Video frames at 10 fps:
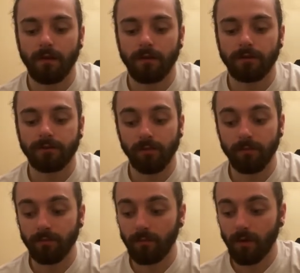
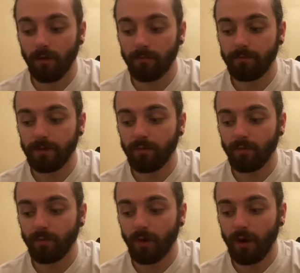Some
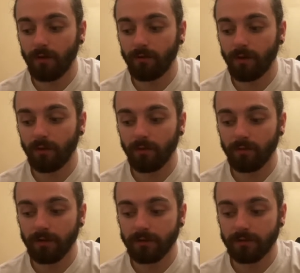people have other
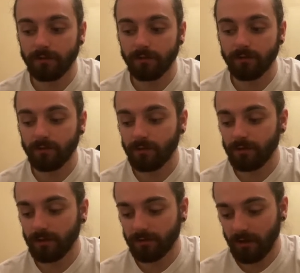ways of doing
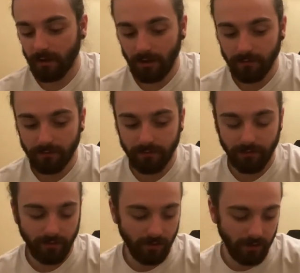this. I have
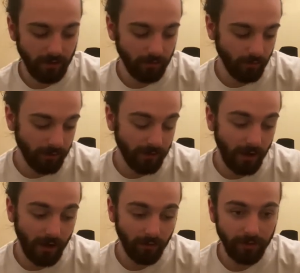a way that
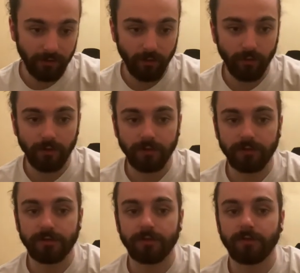I like doing
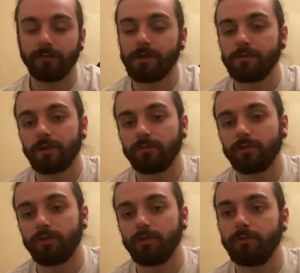is sometimes I'll
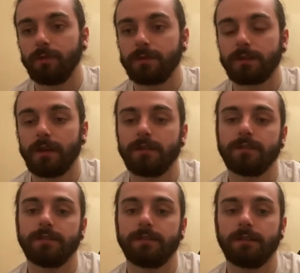draw wee
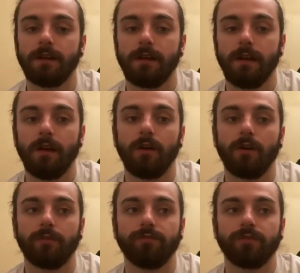sketches
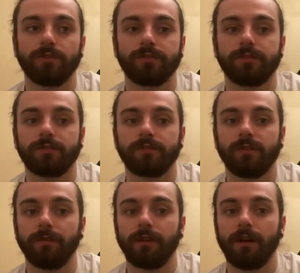of just
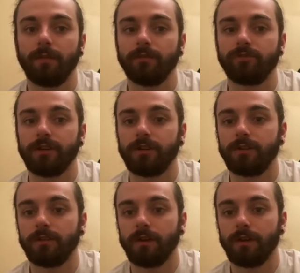some of the imagery
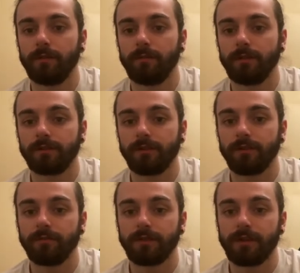that
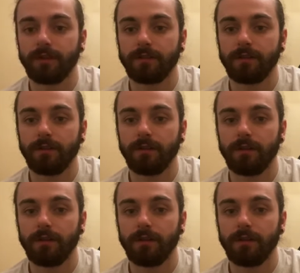surrounds the idea.